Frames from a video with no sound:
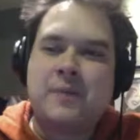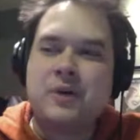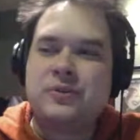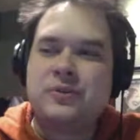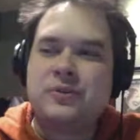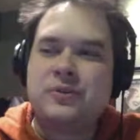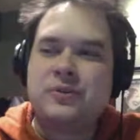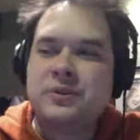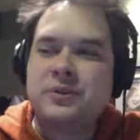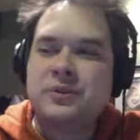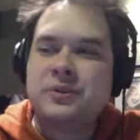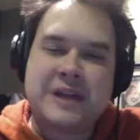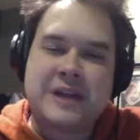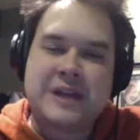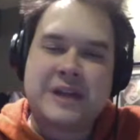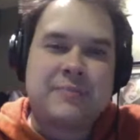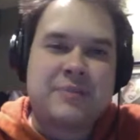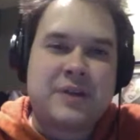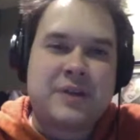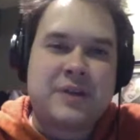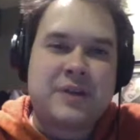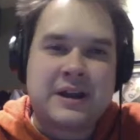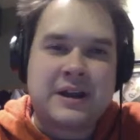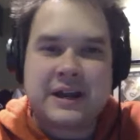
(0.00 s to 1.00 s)
do the same
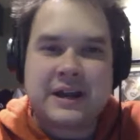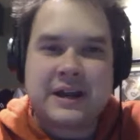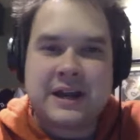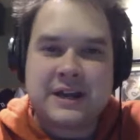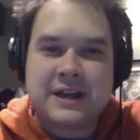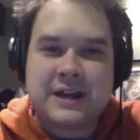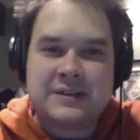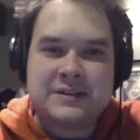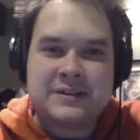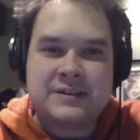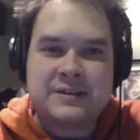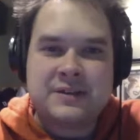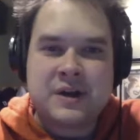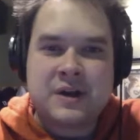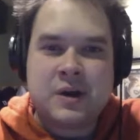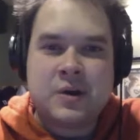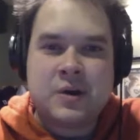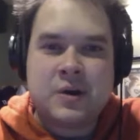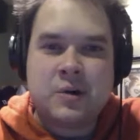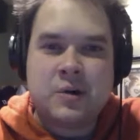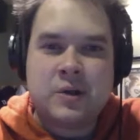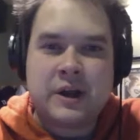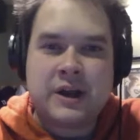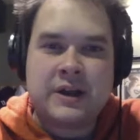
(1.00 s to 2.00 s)
thing, I guess.
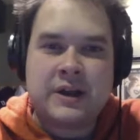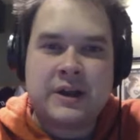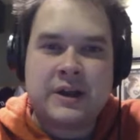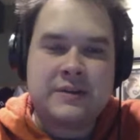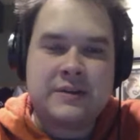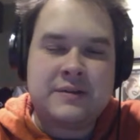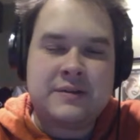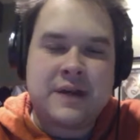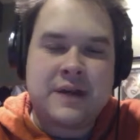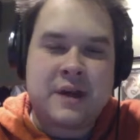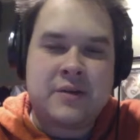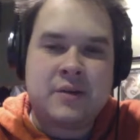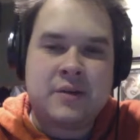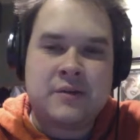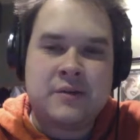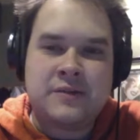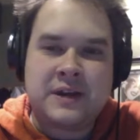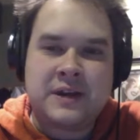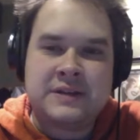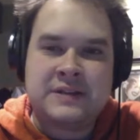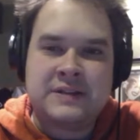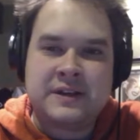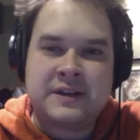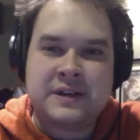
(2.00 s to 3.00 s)
So, like, I don't know if
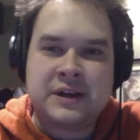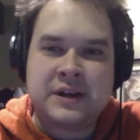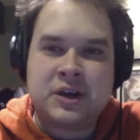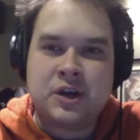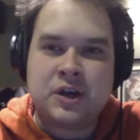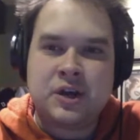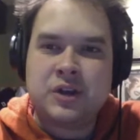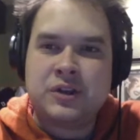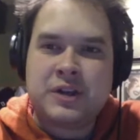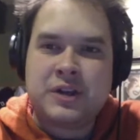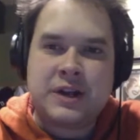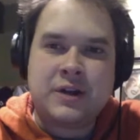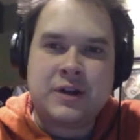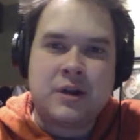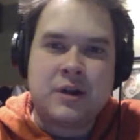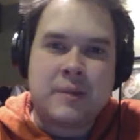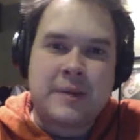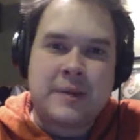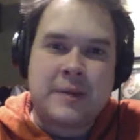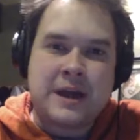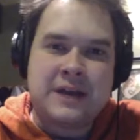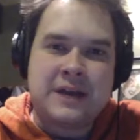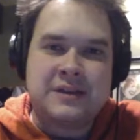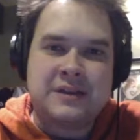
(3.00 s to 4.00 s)
that's like a good thing or a
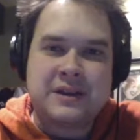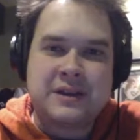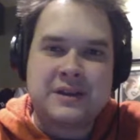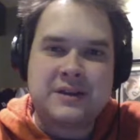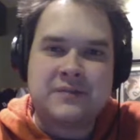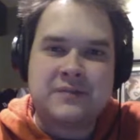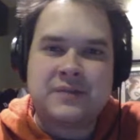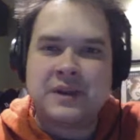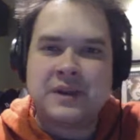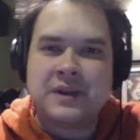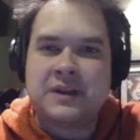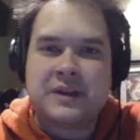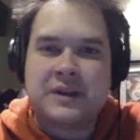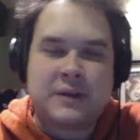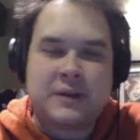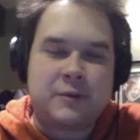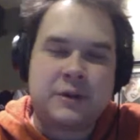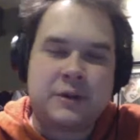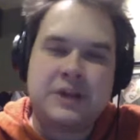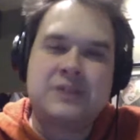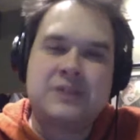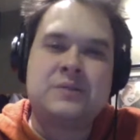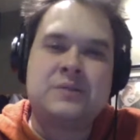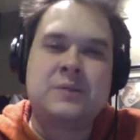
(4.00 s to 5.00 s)
bad thing, if they can like
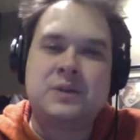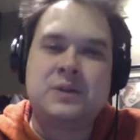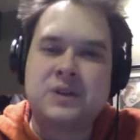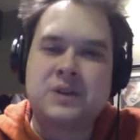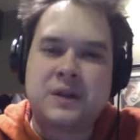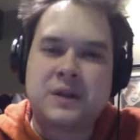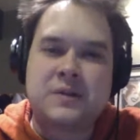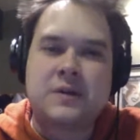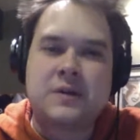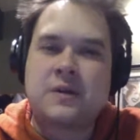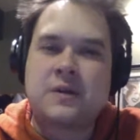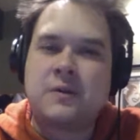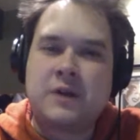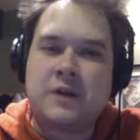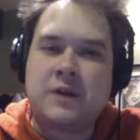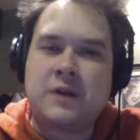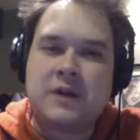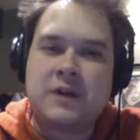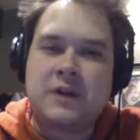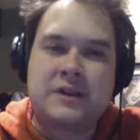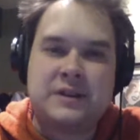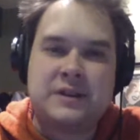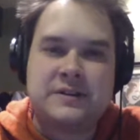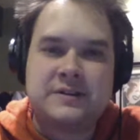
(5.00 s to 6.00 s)
relate to each other or whatever it is.